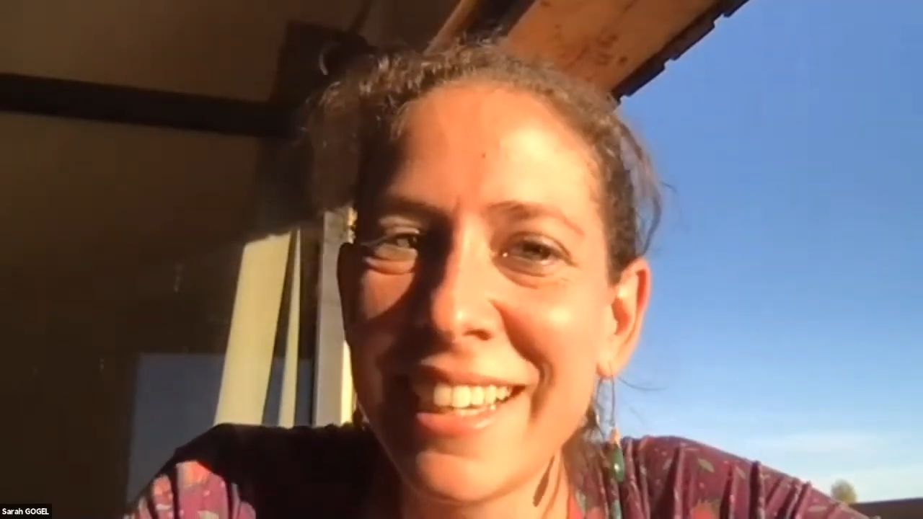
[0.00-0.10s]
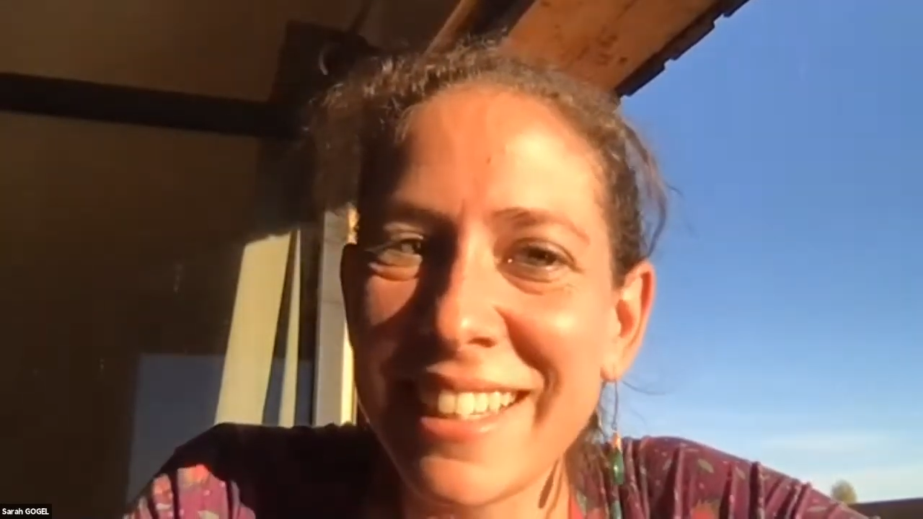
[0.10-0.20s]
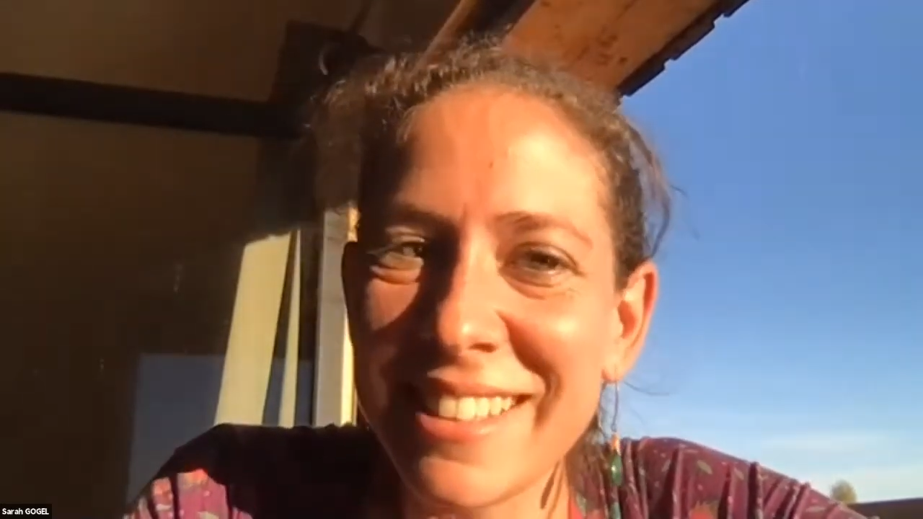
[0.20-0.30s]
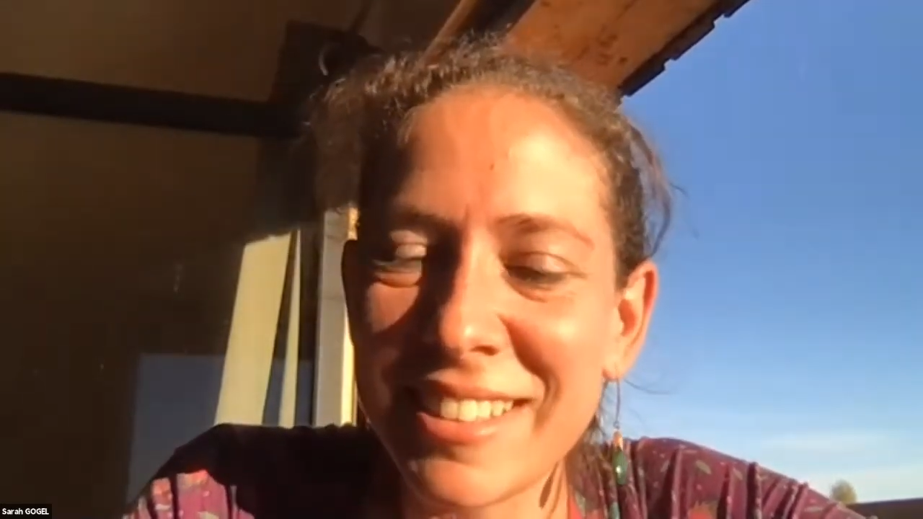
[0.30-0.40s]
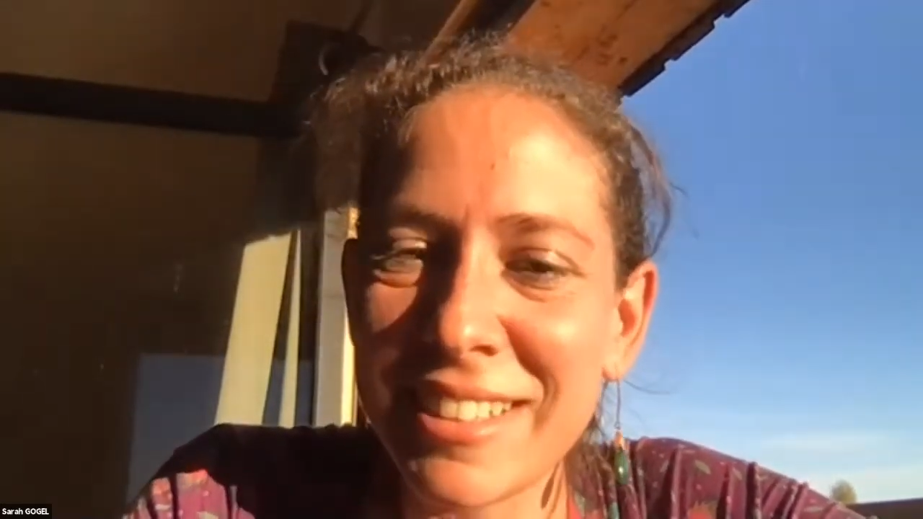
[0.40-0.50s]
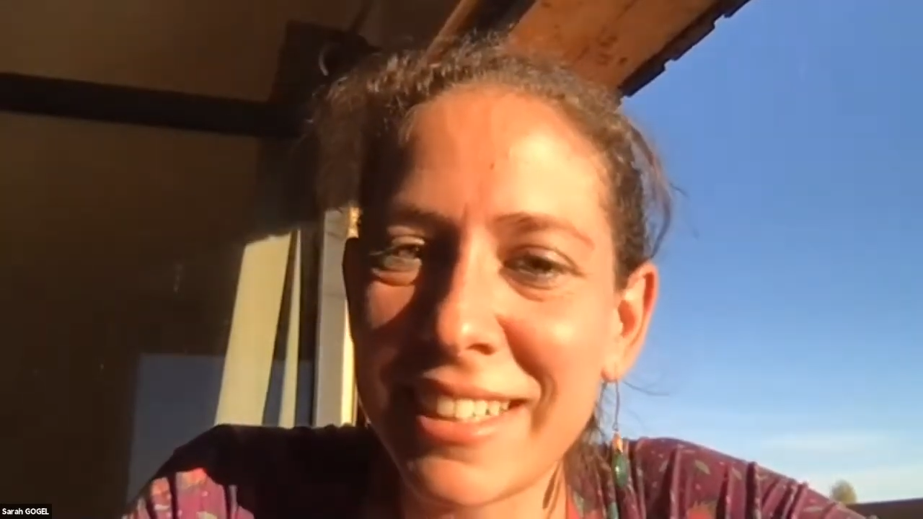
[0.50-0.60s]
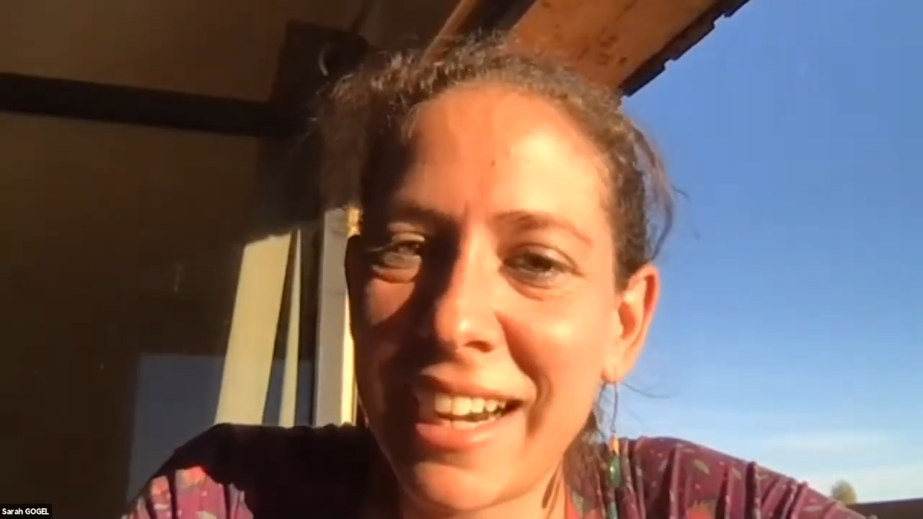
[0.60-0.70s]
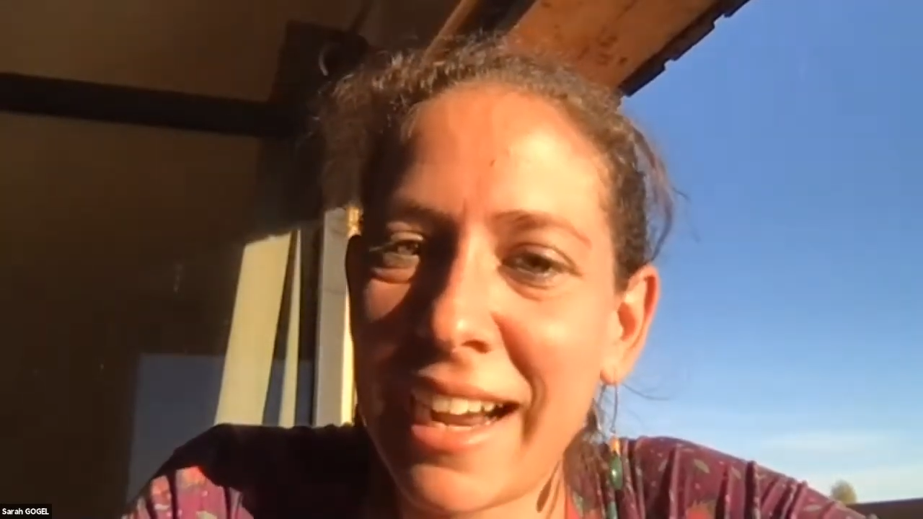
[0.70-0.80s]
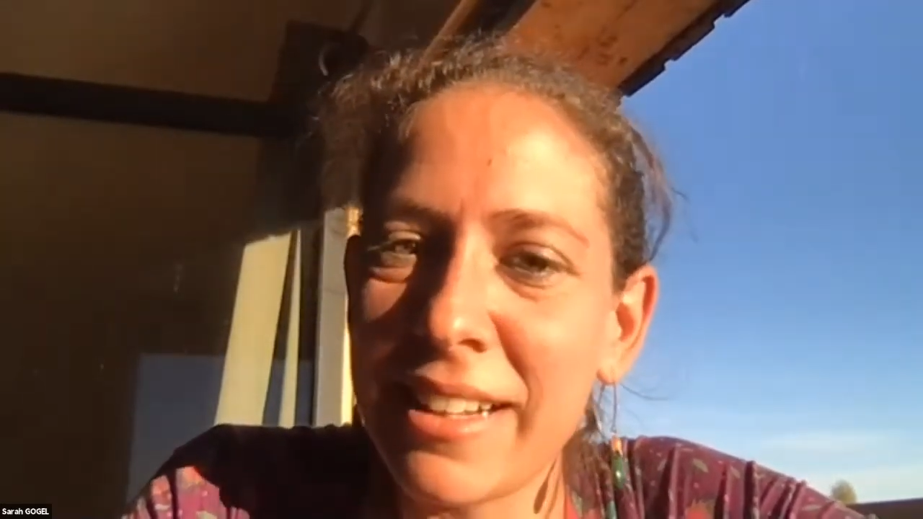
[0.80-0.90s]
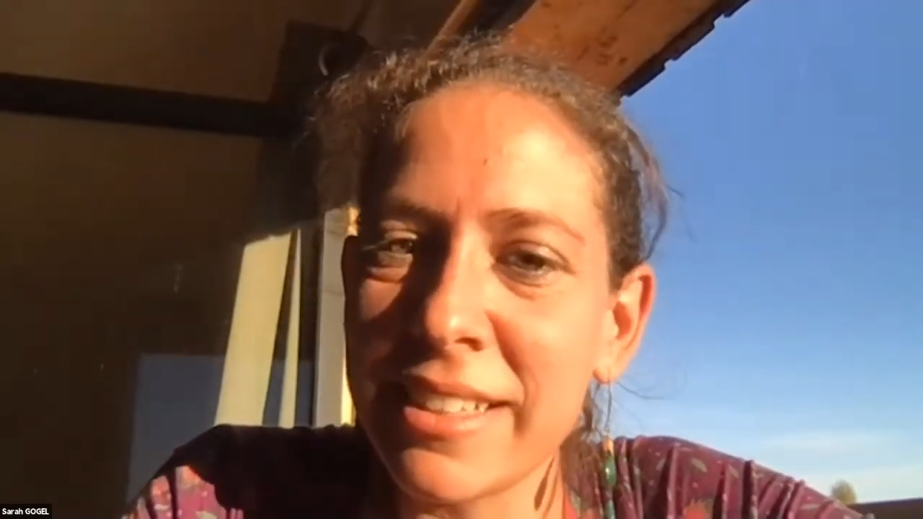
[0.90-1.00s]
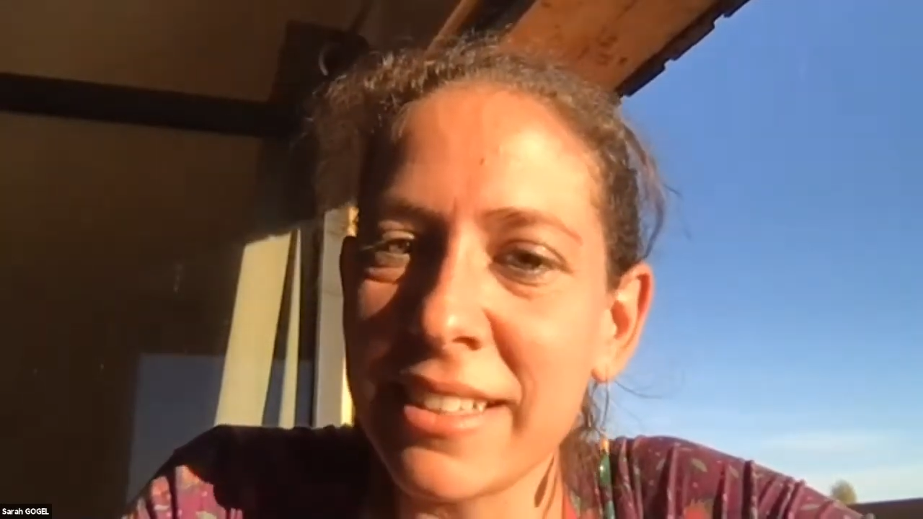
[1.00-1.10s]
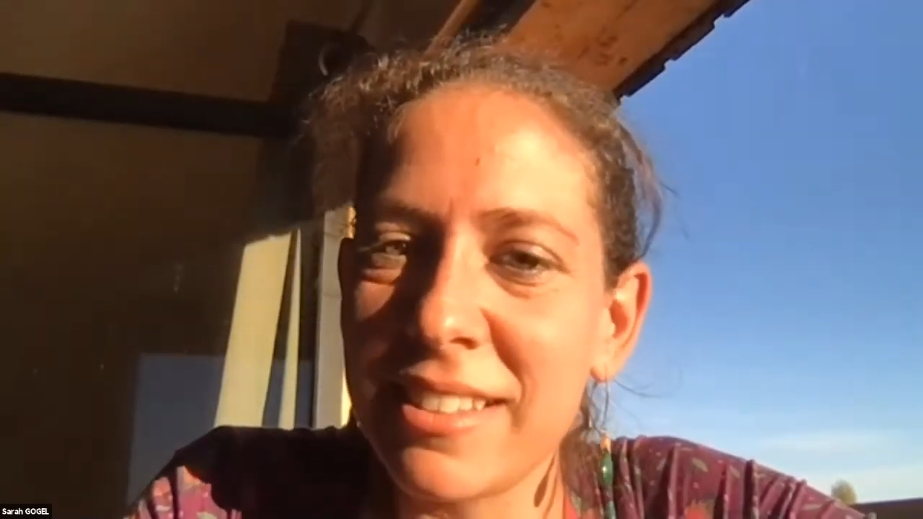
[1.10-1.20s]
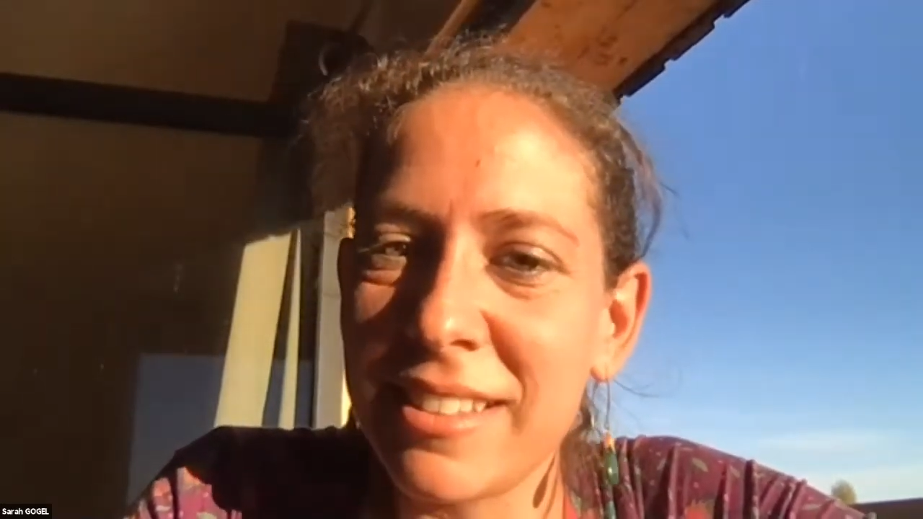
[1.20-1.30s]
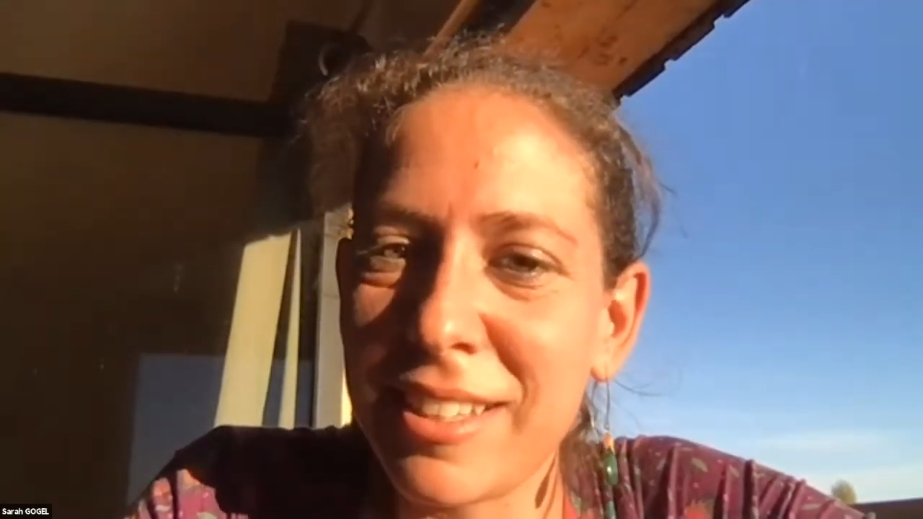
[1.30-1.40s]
is Alex